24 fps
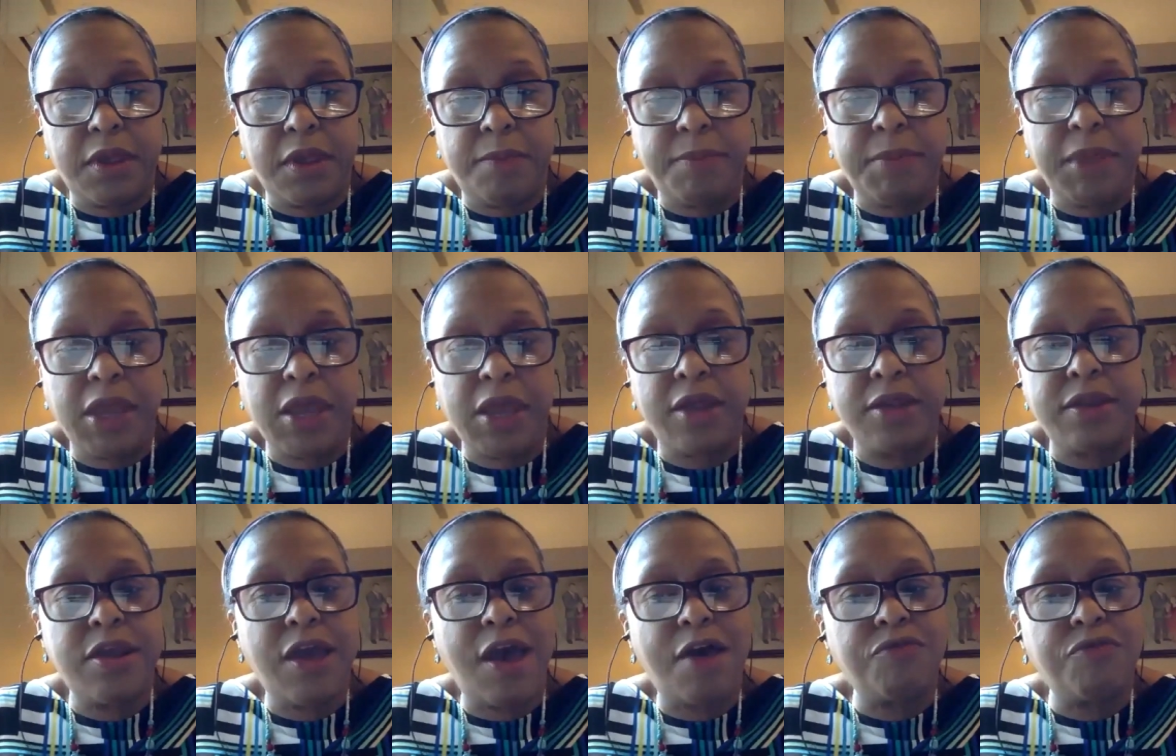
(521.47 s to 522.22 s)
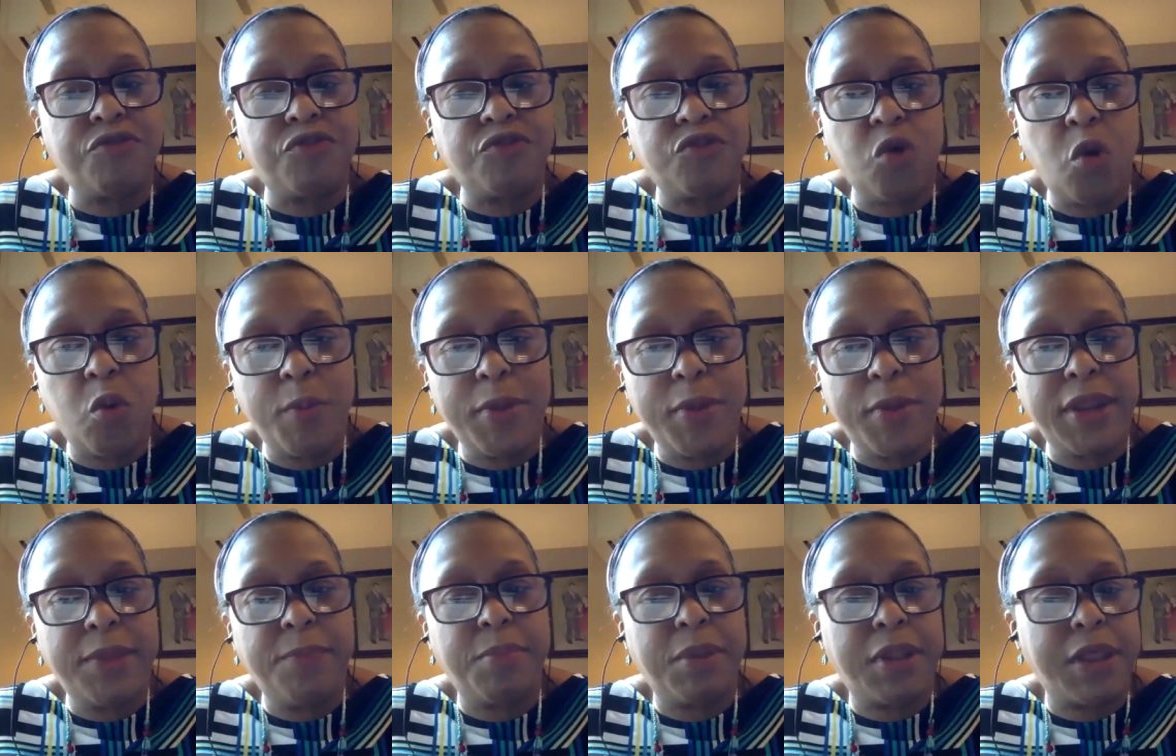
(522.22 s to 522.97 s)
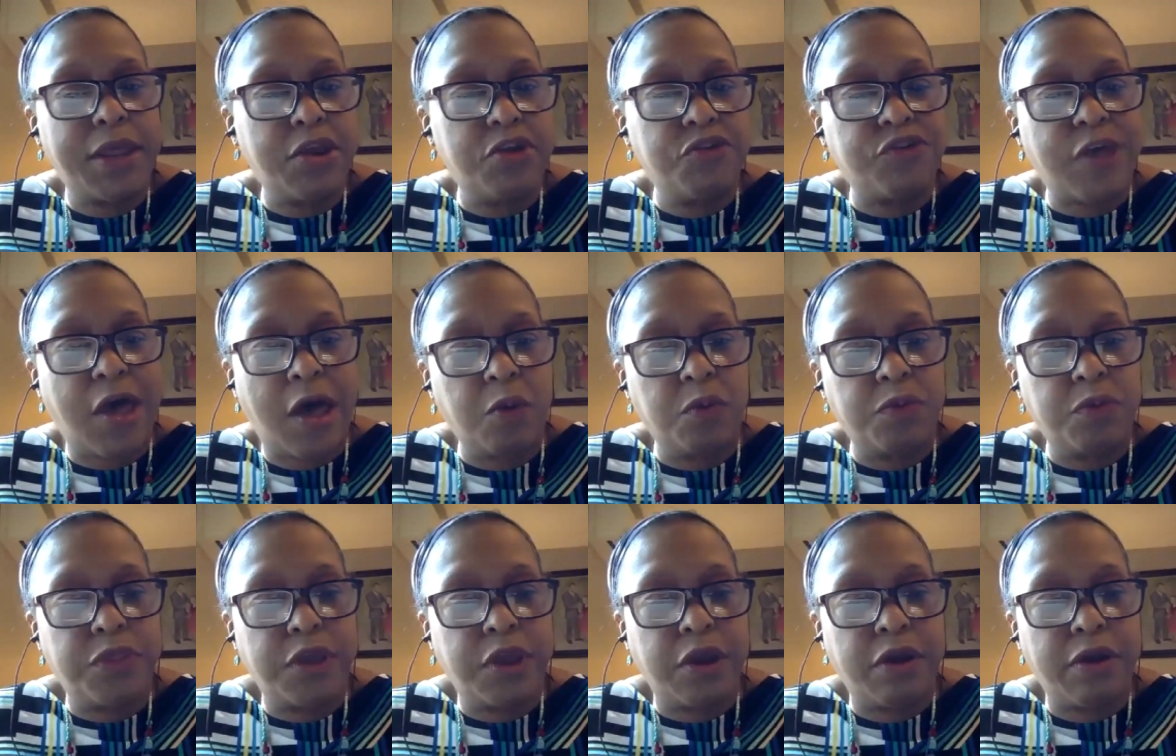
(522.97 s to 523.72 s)
because you have so many players out
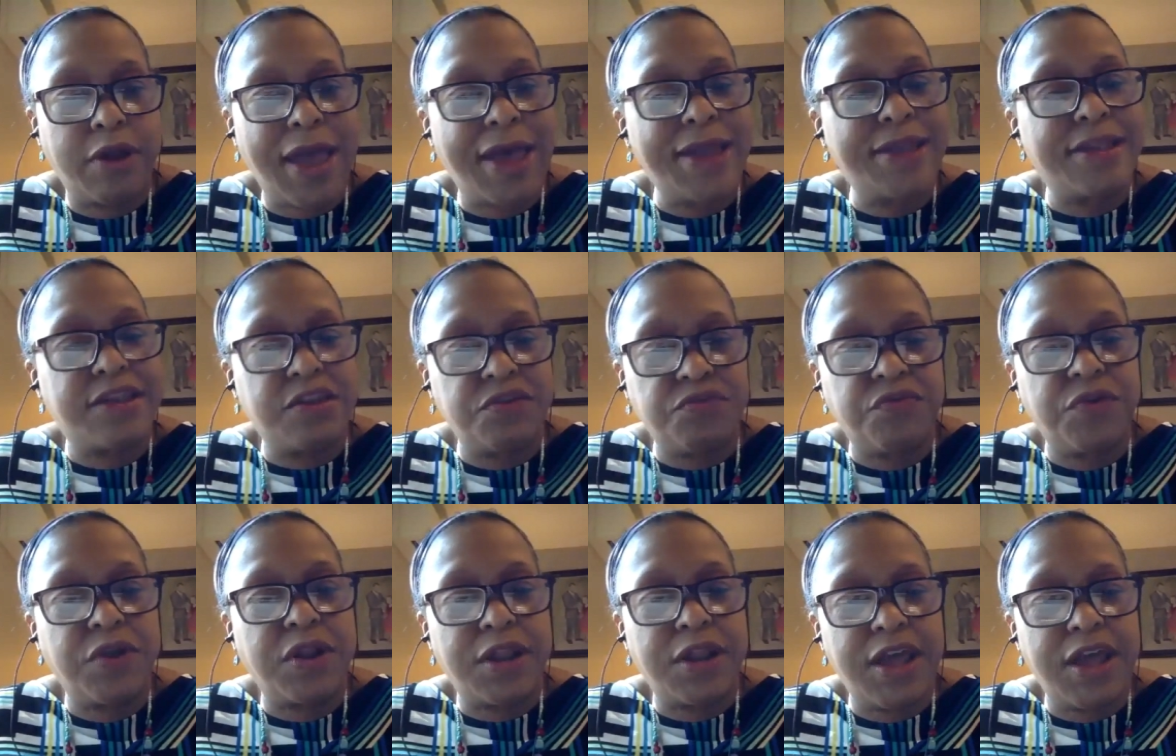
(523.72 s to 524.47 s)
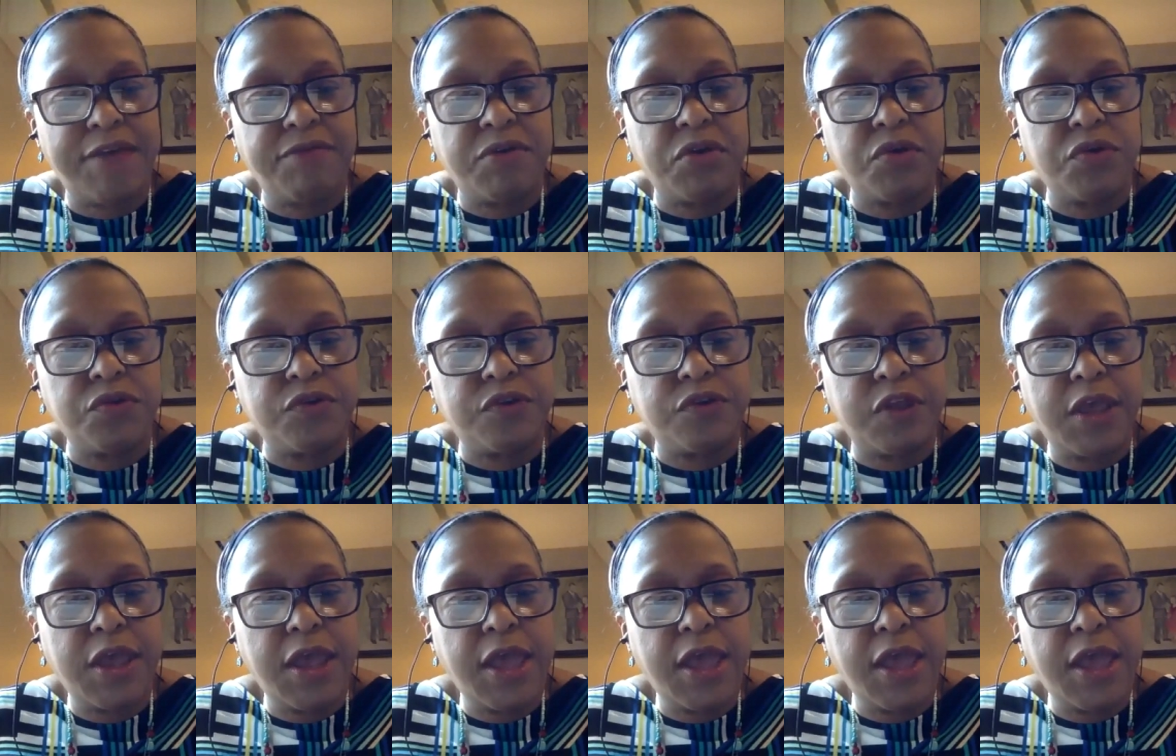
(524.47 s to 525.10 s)
there at different levels.